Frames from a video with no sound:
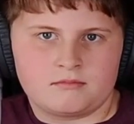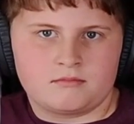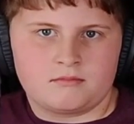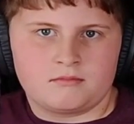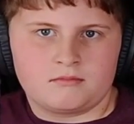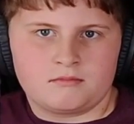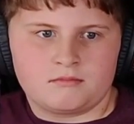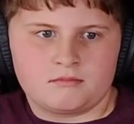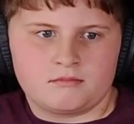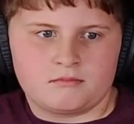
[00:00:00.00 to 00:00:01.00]

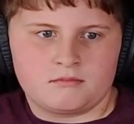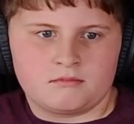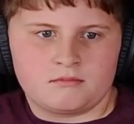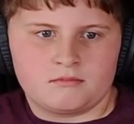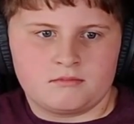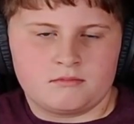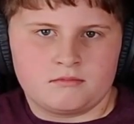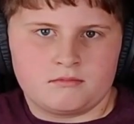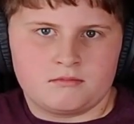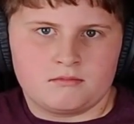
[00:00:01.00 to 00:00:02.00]

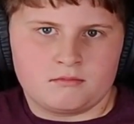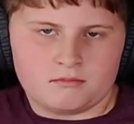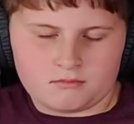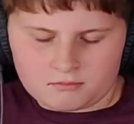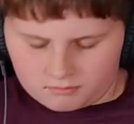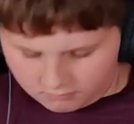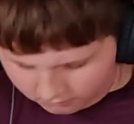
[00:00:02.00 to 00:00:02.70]
[no speech]